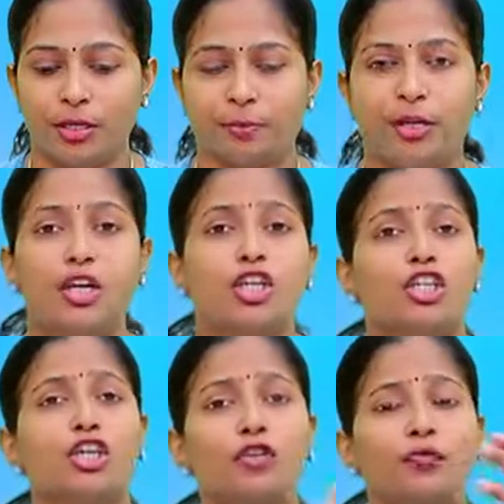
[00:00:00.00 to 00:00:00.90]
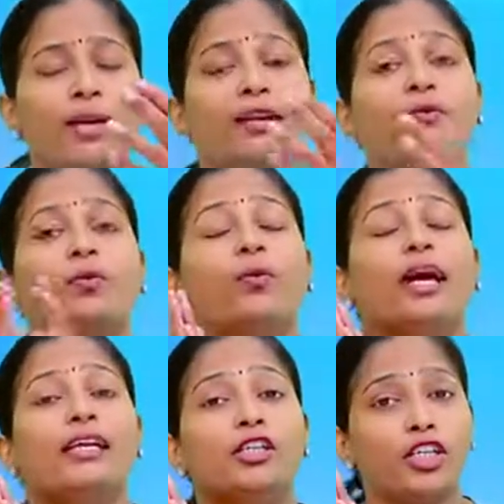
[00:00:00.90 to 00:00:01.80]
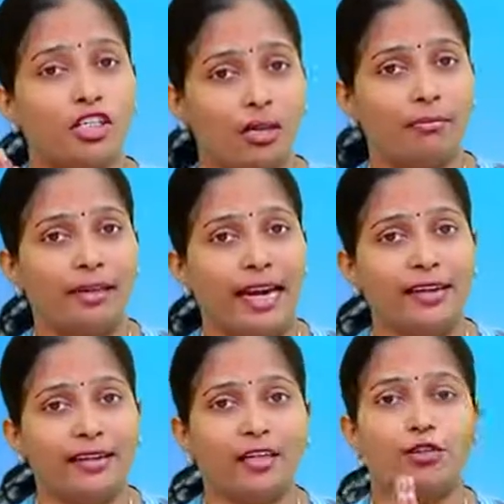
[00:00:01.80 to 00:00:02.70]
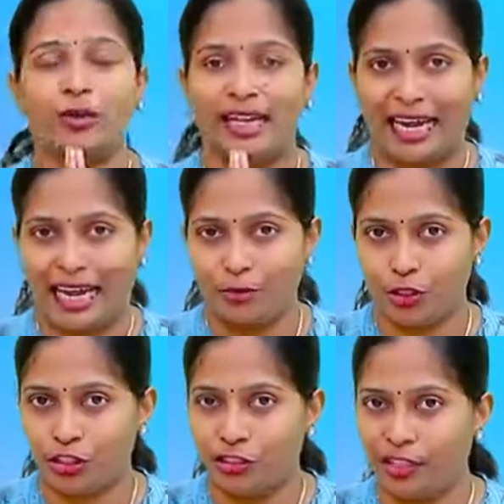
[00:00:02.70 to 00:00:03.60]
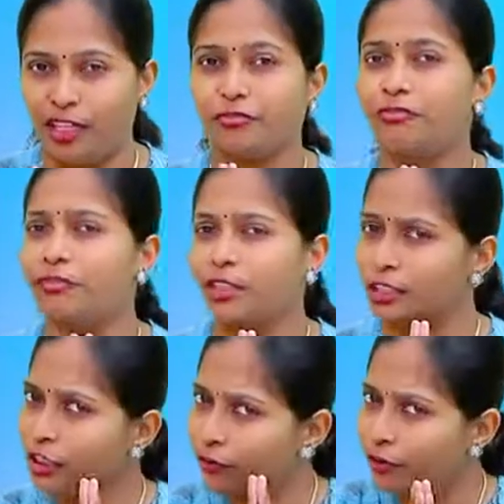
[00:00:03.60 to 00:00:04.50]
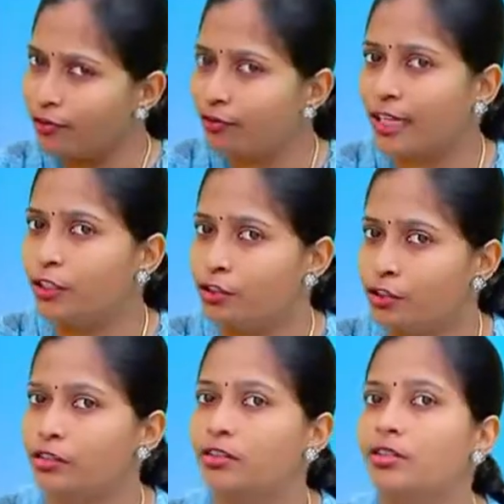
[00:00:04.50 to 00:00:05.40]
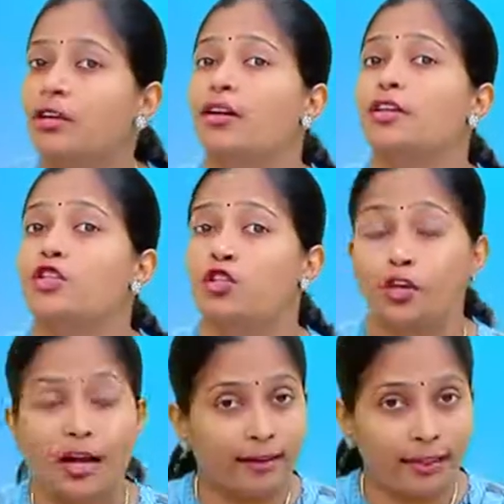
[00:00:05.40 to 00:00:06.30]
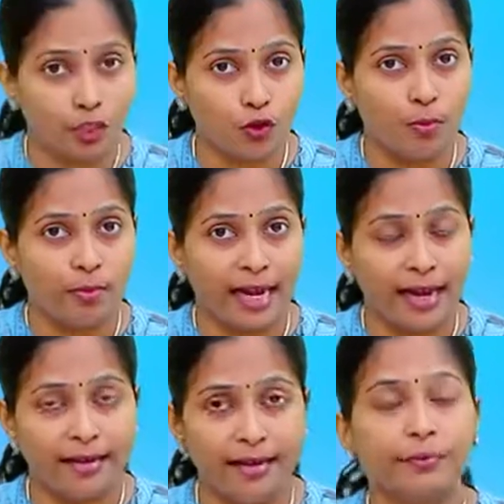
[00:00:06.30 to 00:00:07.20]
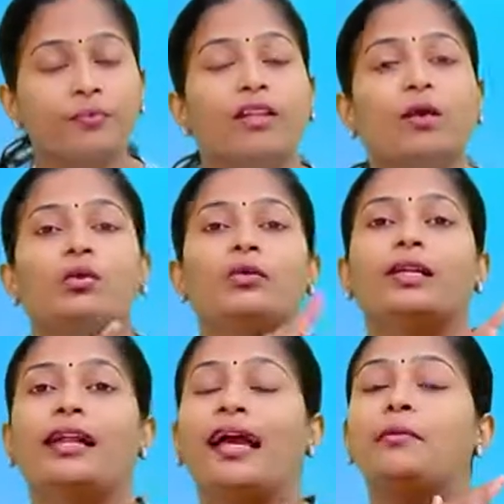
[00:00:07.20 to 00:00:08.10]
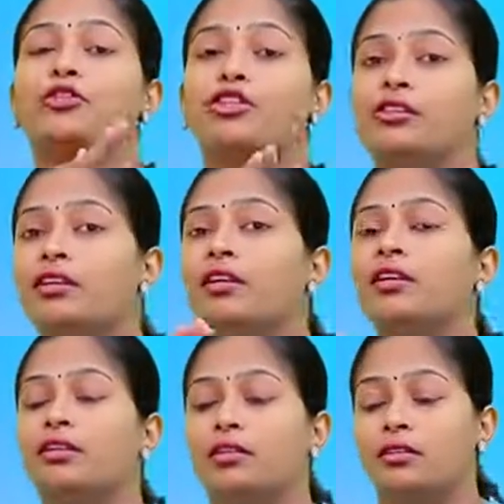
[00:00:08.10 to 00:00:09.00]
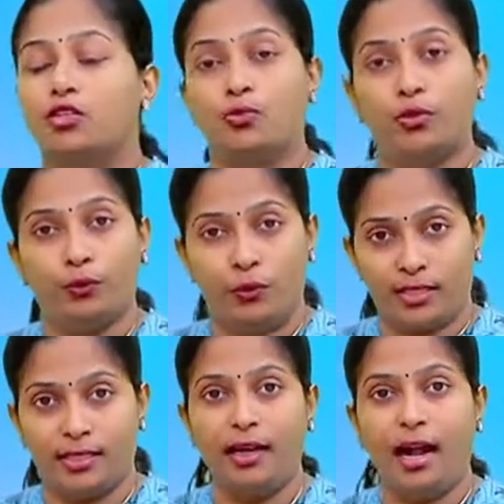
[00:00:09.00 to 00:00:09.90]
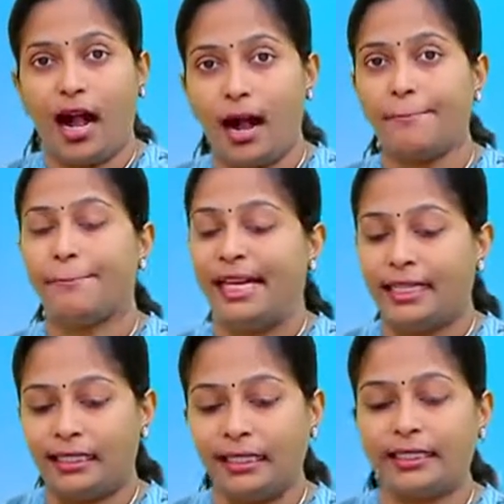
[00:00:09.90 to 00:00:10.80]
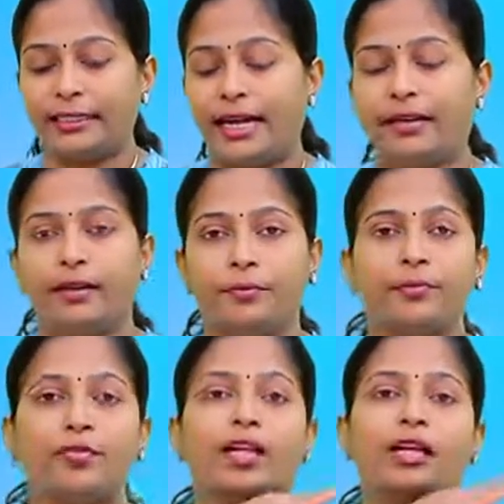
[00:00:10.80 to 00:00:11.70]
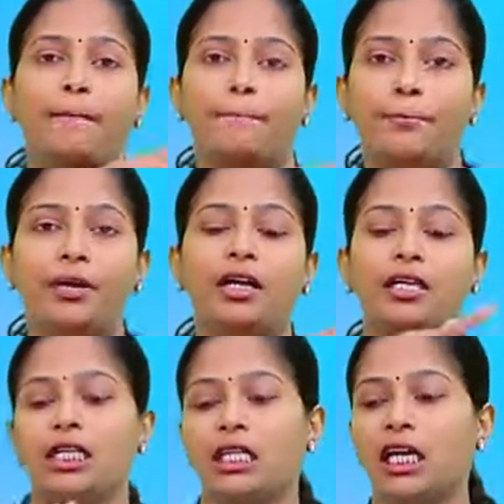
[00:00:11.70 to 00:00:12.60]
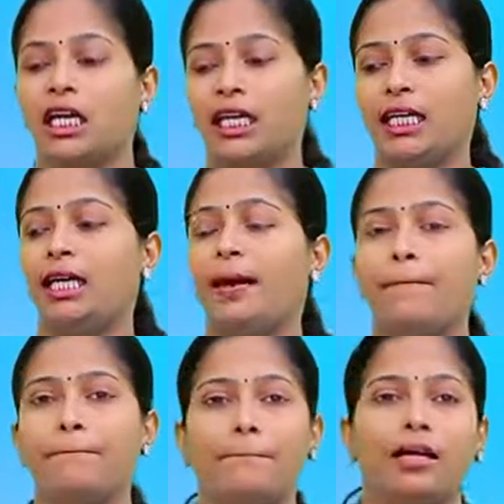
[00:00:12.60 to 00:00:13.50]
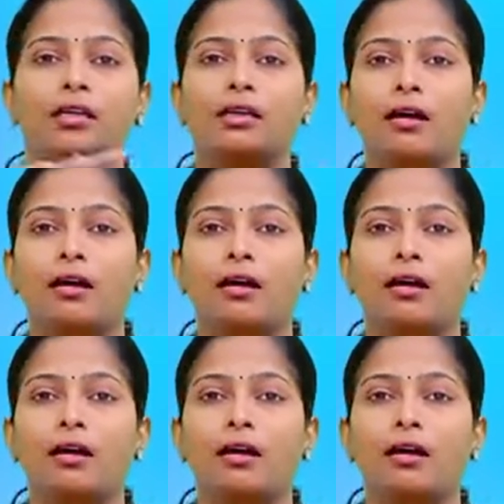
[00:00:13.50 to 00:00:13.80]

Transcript: tip. So while teaching blending, you can help children. If you find children struggling to blend, we will help children to use the arm blending technique. P, E, P,